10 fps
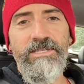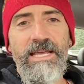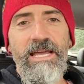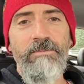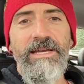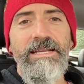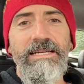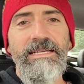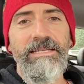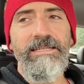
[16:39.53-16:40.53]
say I'm getting
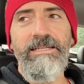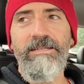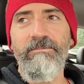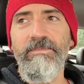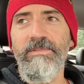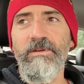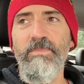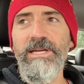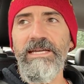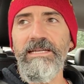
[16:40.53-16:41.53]
you're
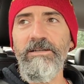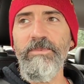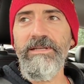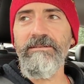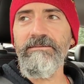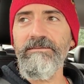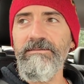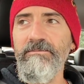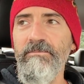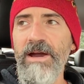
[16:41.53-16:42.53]
being a little bit
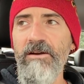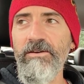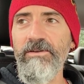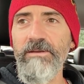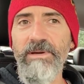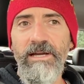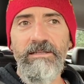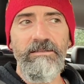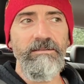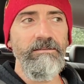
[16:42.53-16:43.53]
paranoid about
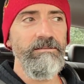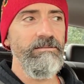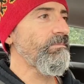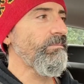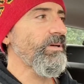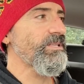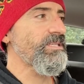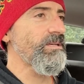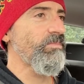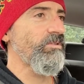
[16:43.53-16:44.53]
it, but
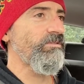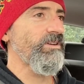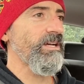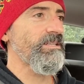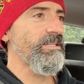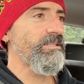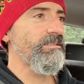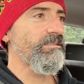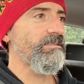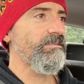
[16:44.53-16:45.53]
simple fact
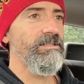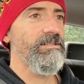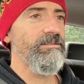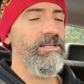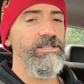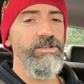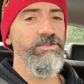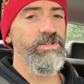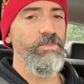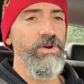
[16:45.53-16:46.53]
is there's a
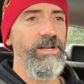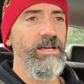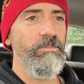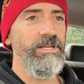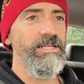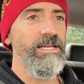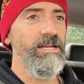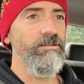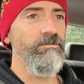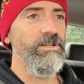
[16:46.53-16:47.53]
new spread happening
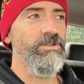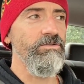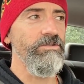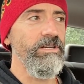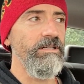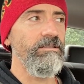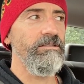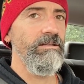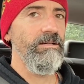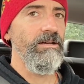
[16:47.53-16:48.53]
down in Victoria.
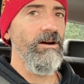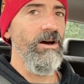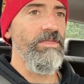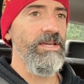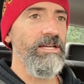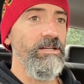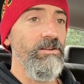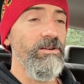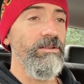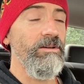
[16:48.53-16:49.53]
I think a
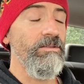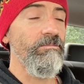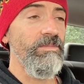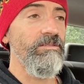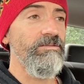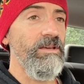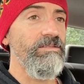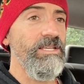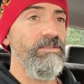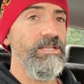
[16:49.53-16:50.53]
lot they've
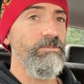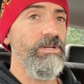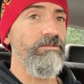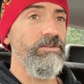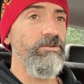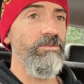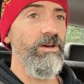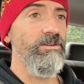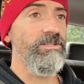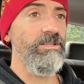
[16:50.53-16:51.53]
said there's been a few of
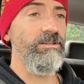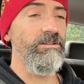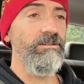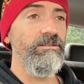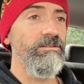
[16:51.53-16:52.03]
those that